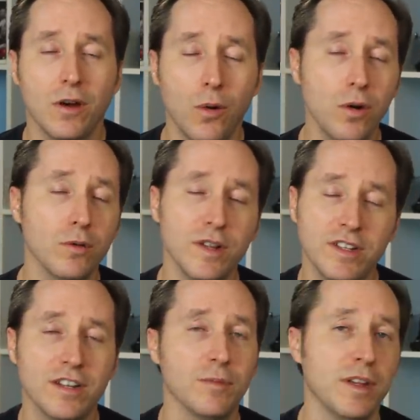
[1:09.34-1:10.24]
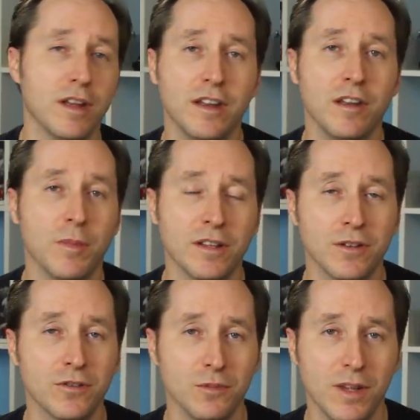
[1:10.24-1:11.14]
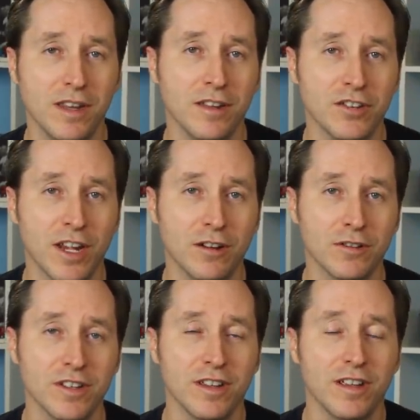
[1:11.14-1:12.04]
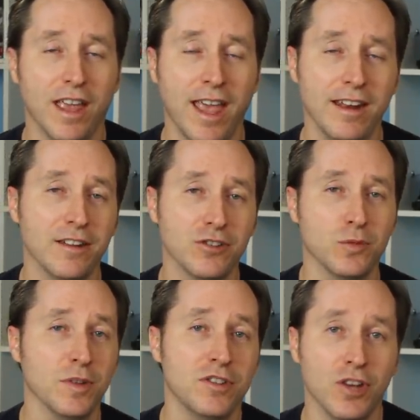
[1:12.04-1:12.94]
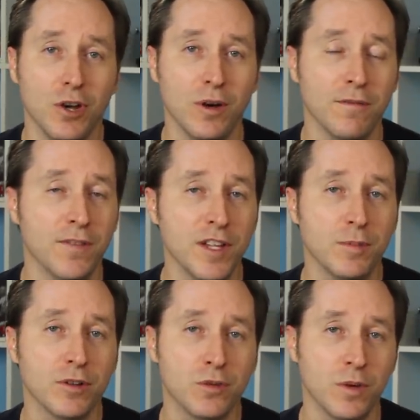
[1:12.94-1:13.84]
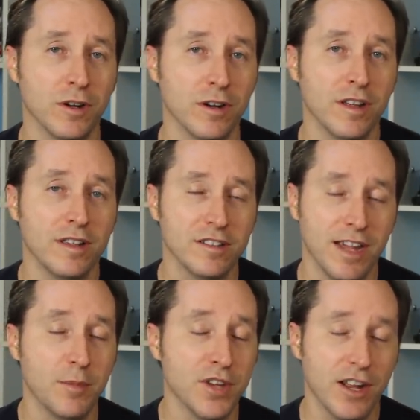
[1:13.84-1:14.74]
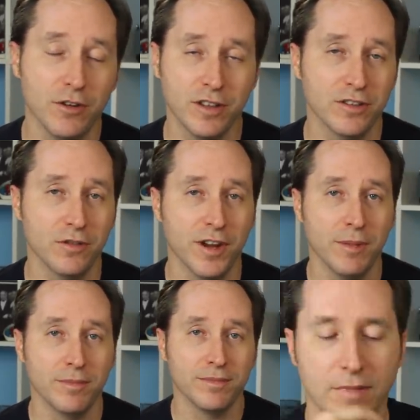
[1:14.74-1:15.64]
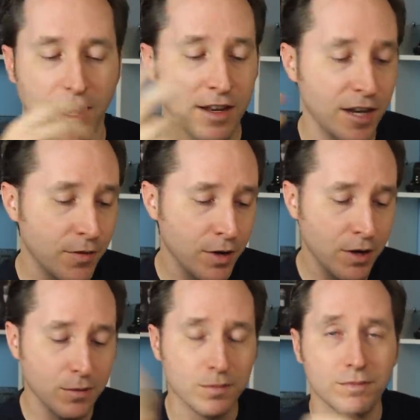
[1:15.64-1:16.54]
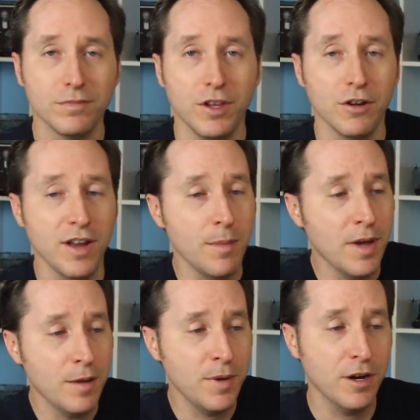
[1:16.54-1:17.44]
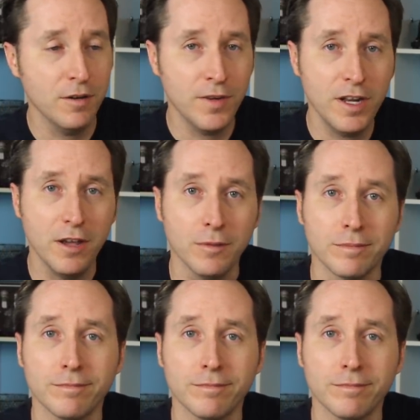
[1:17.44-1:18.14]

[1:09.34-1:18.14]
or reach out to me on any of my social media channels at answerswithjoe on Facebook, Twitter, Snapchat, or Instagram. And you never know, your name might appear in a video.